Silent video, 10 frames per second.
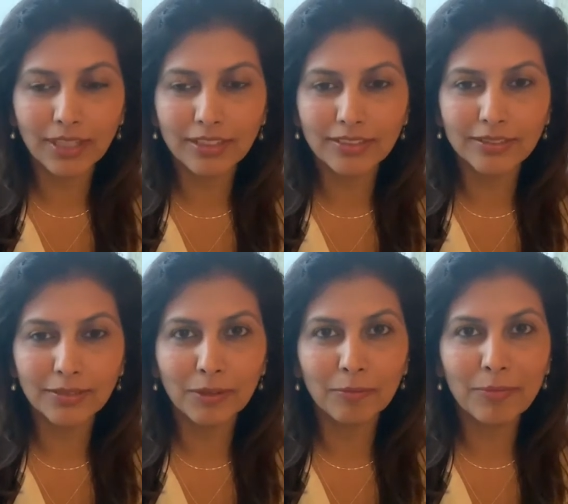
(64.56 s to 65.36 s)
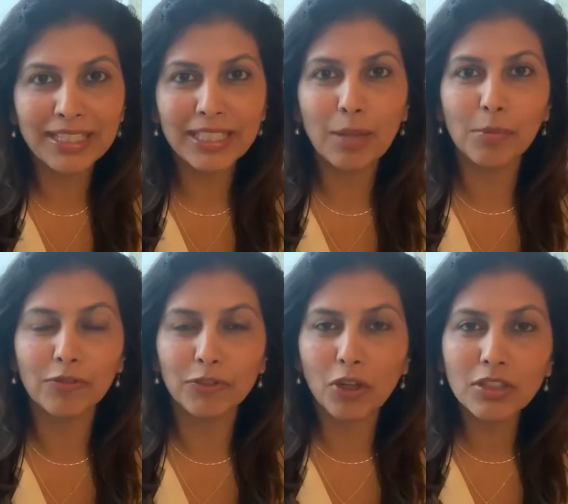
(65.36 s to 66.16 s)
and I uh, met a couple
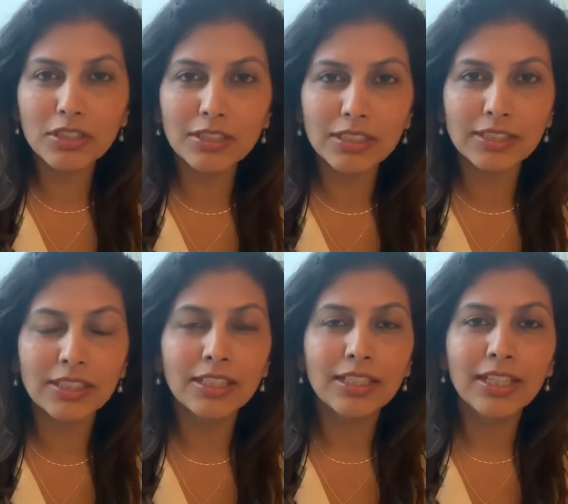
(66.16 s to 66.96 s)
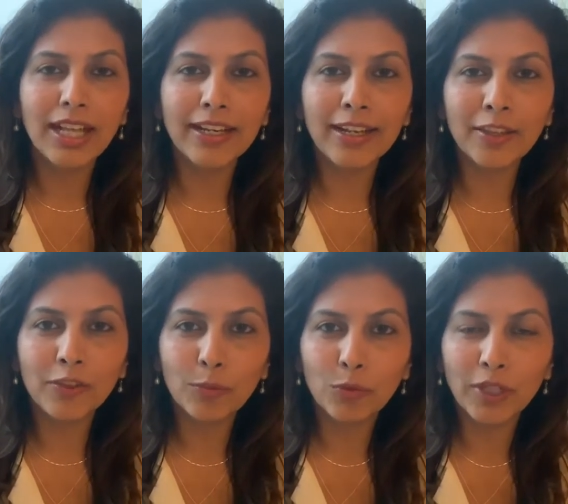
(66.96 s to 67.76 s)
of doctors and none of
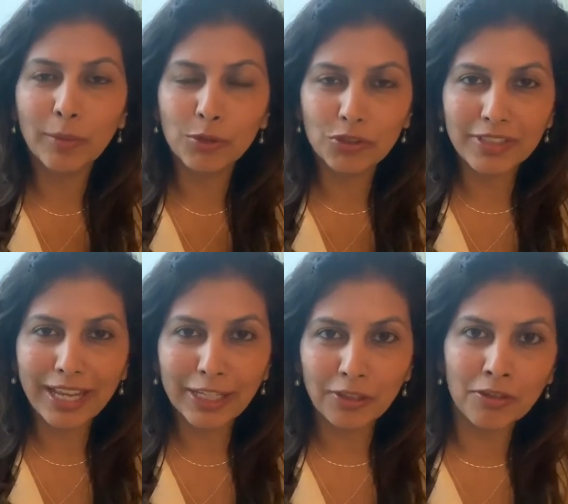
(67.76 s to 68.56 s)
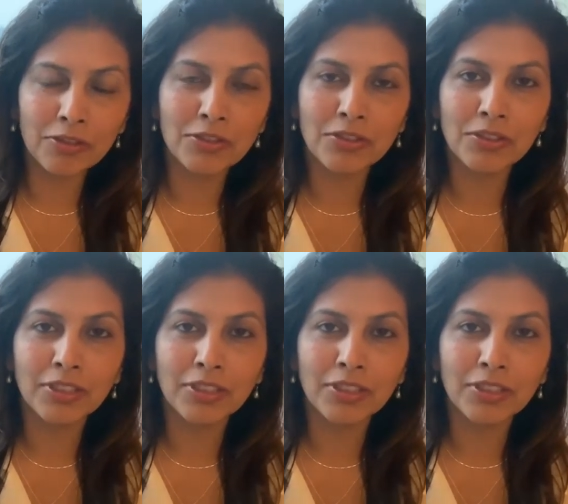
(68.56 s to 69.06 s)
them were able to diagnose.